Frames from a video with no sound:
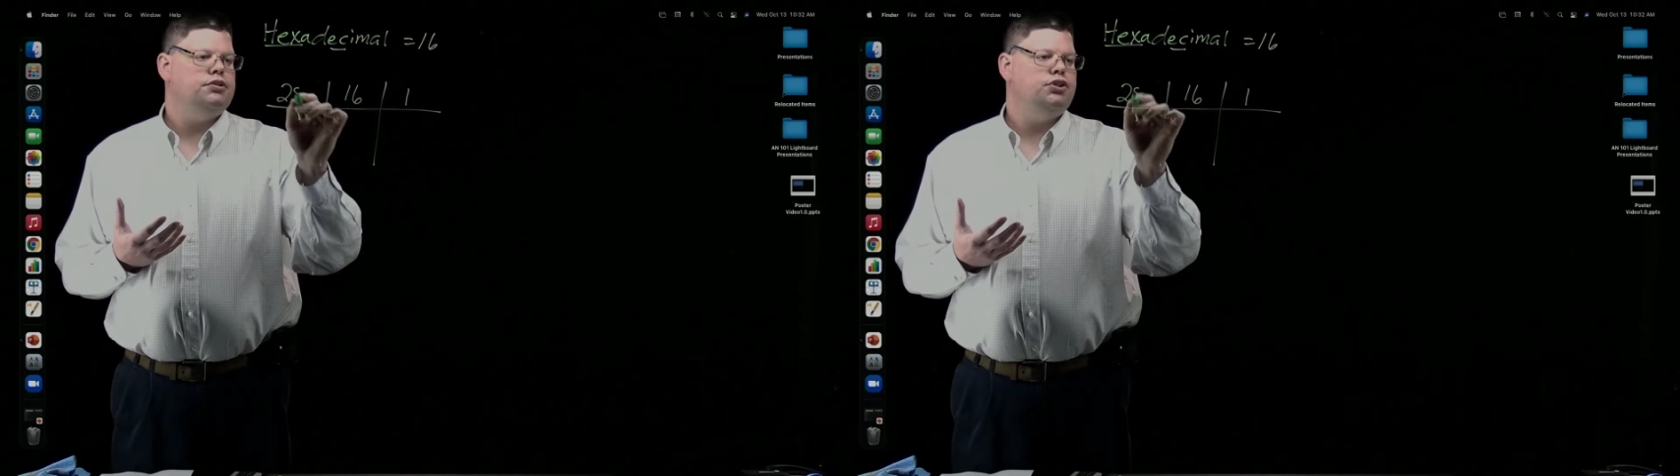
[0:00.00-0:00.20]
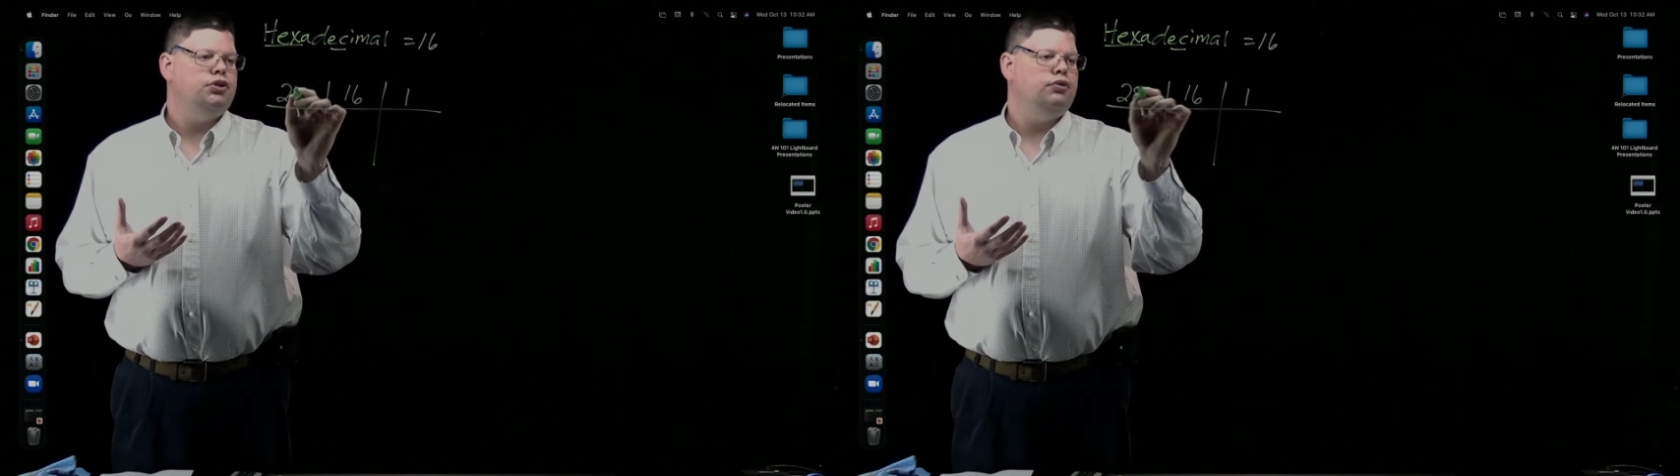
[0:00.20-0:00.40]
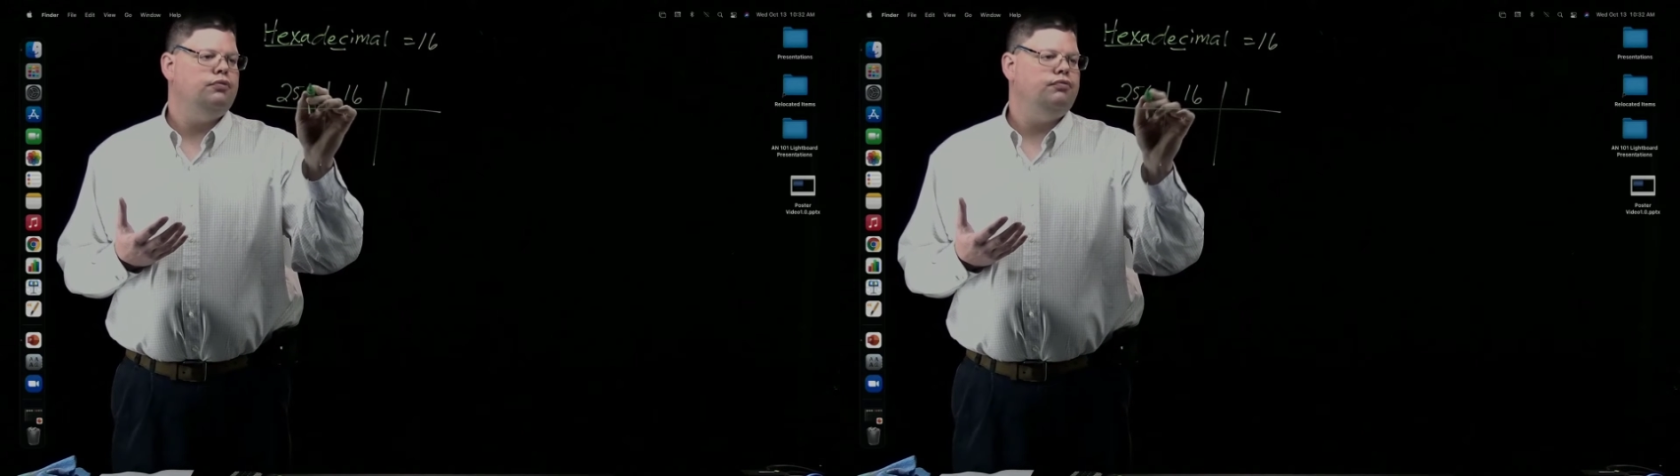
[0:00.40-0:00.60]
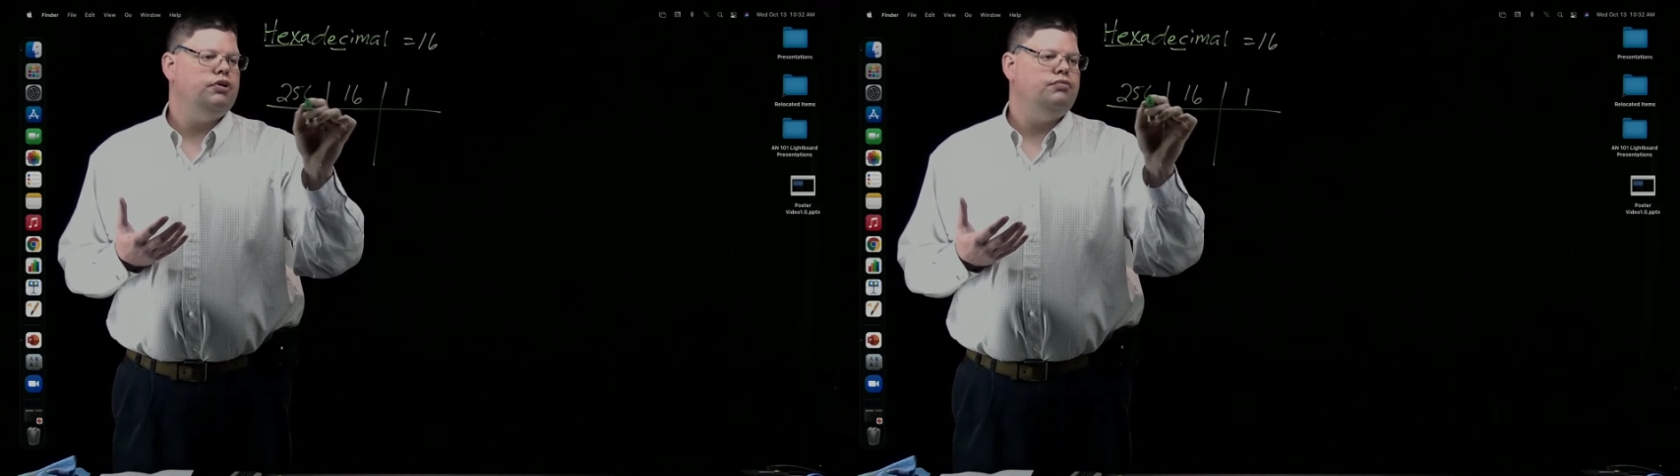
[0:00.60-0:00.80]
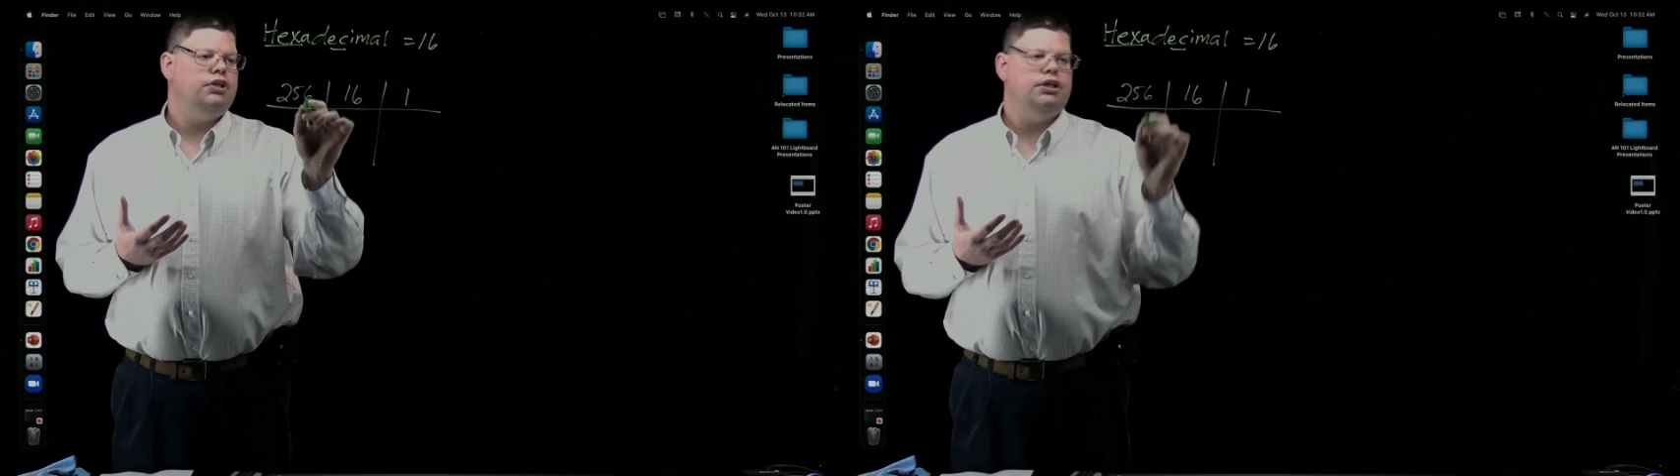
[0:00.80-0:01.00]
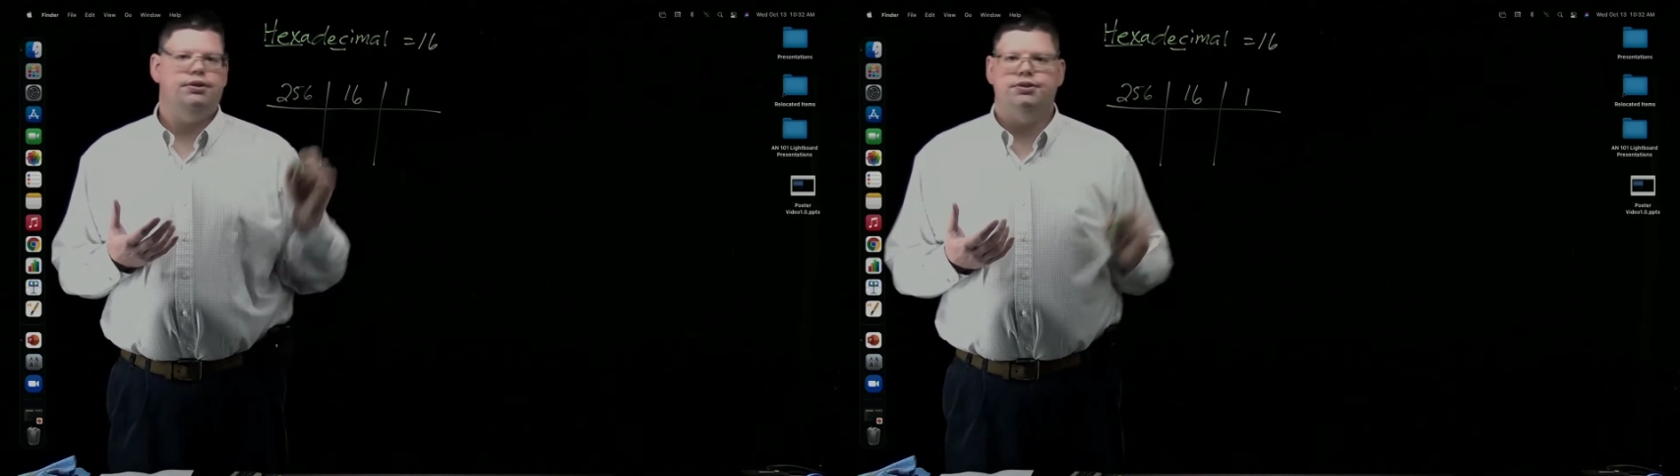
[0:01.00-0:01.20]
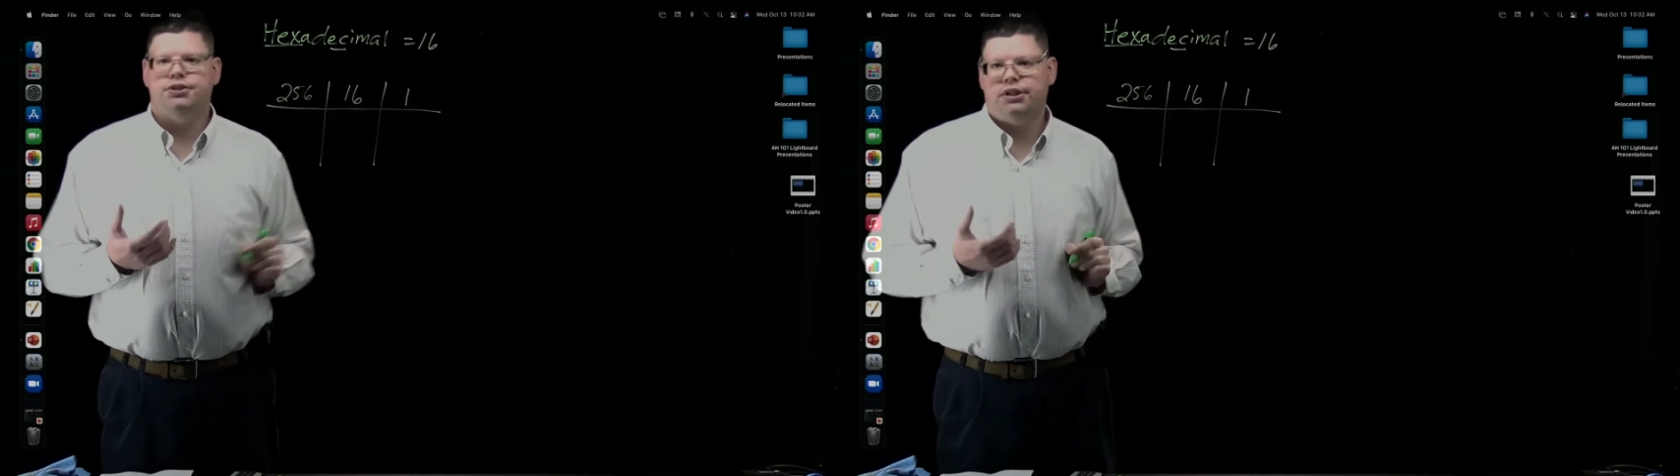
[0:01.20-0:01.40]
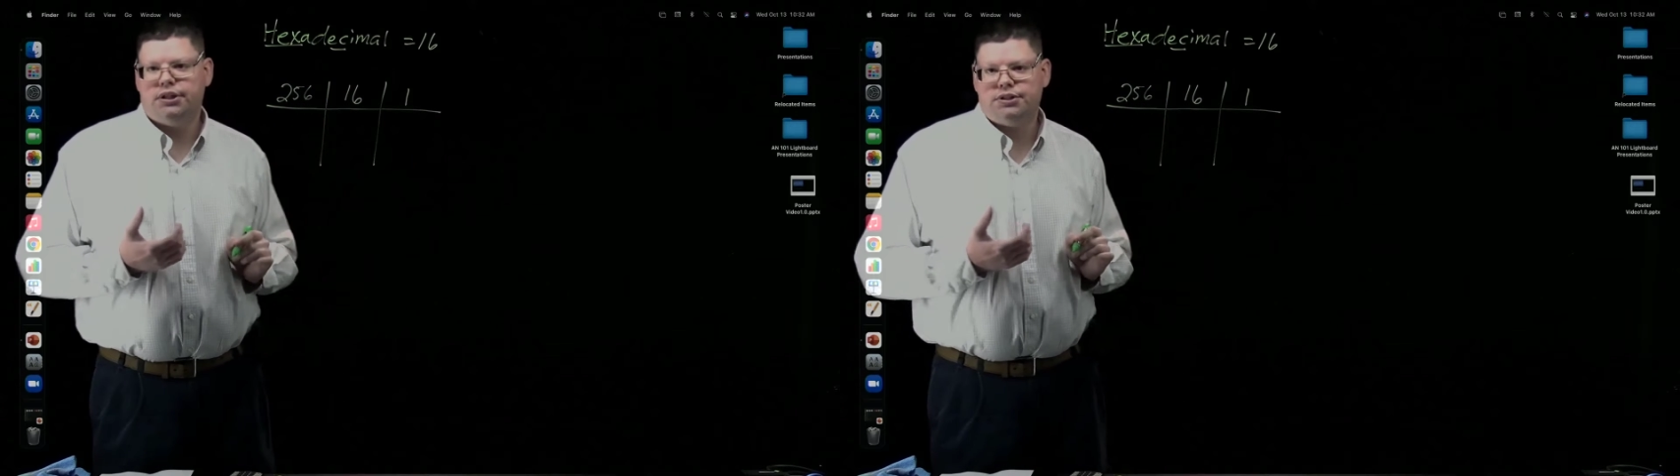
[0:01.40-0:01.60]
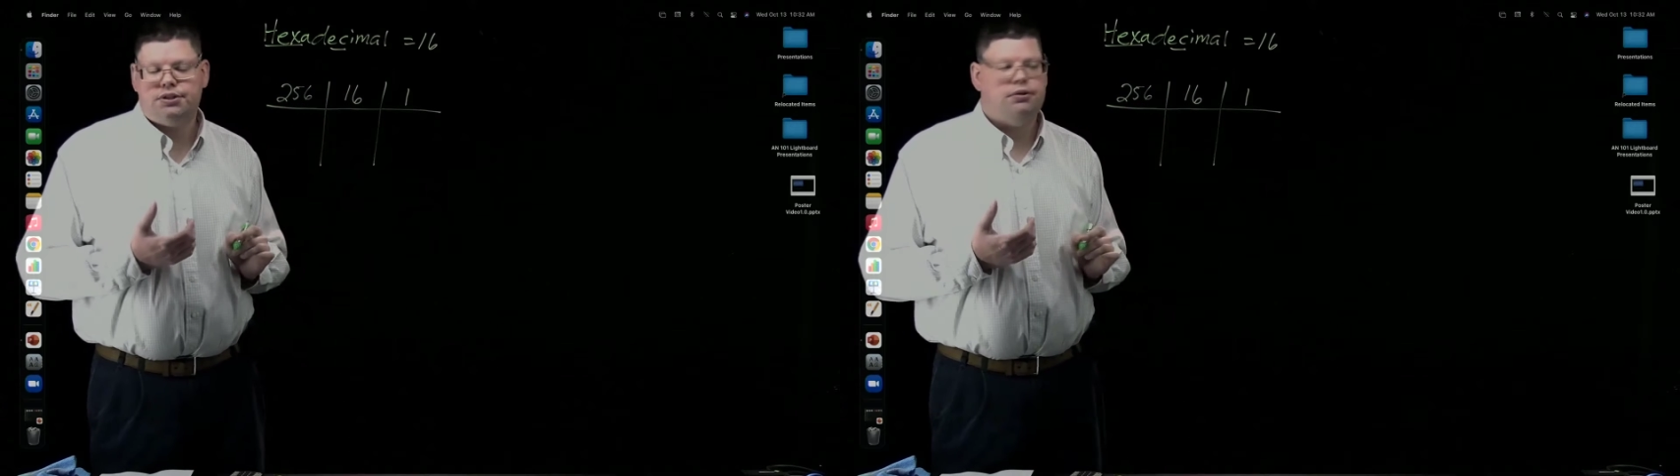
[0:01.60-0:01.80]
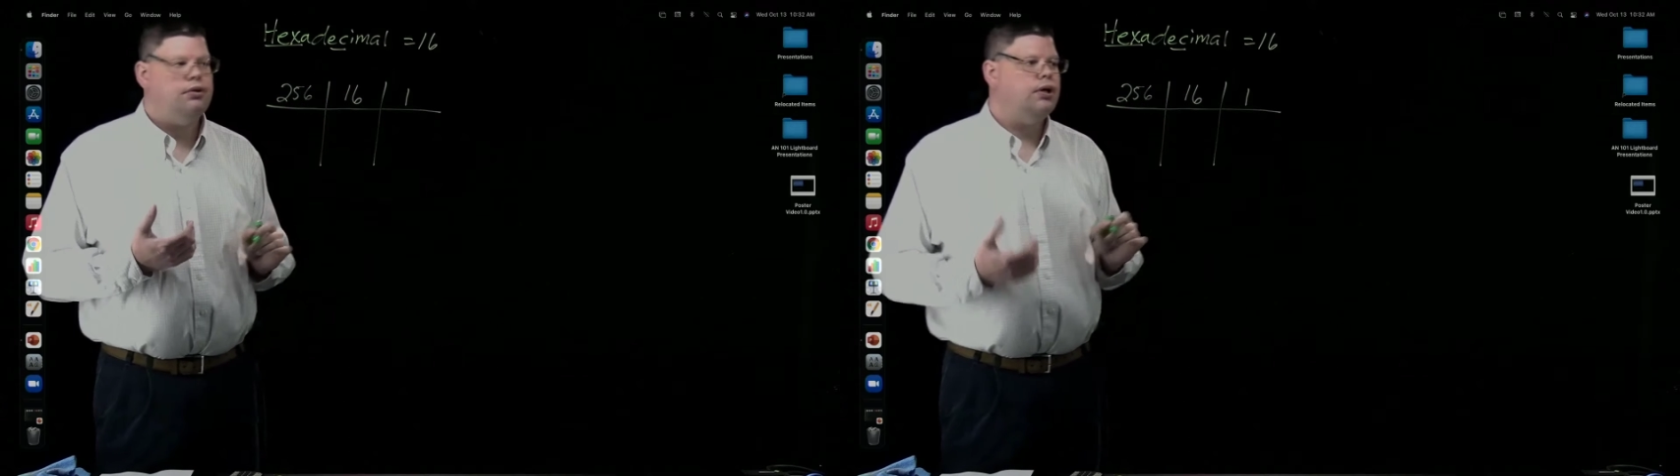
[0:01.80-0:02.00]
256.
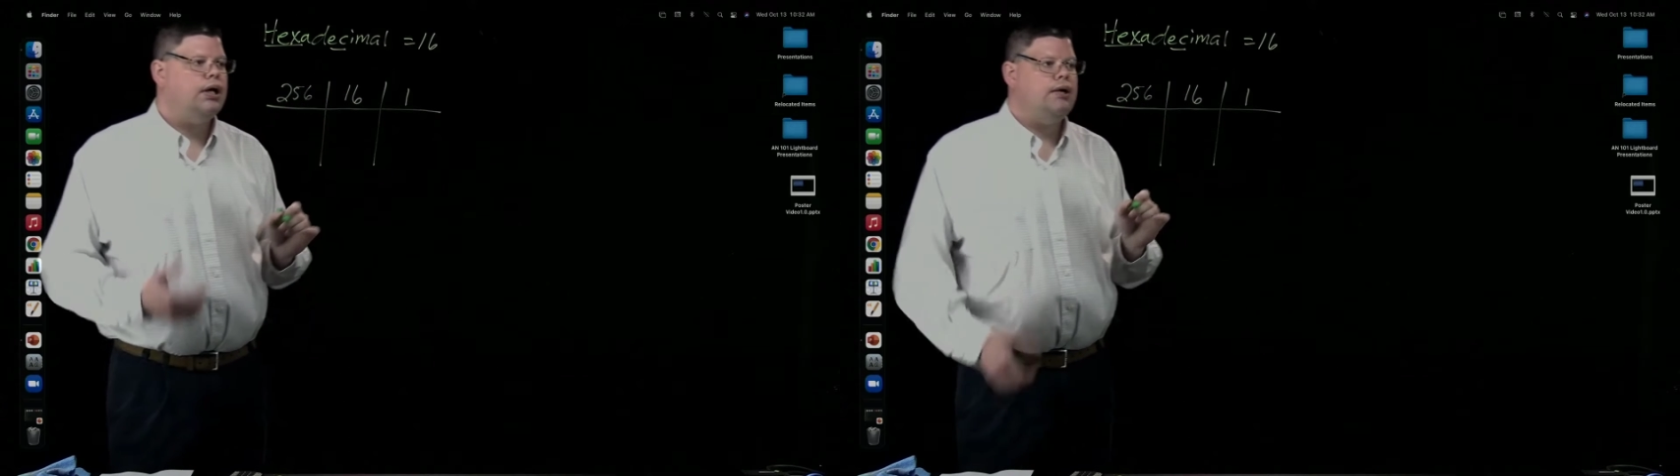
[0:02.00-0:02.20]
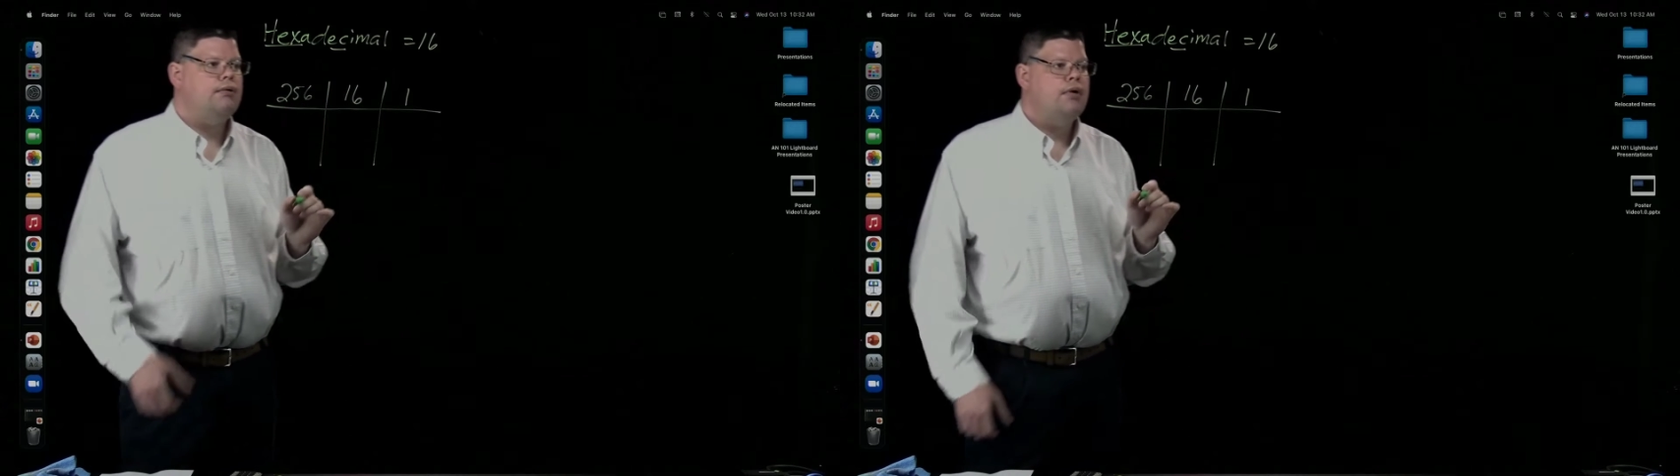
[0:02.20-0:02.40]
Okay,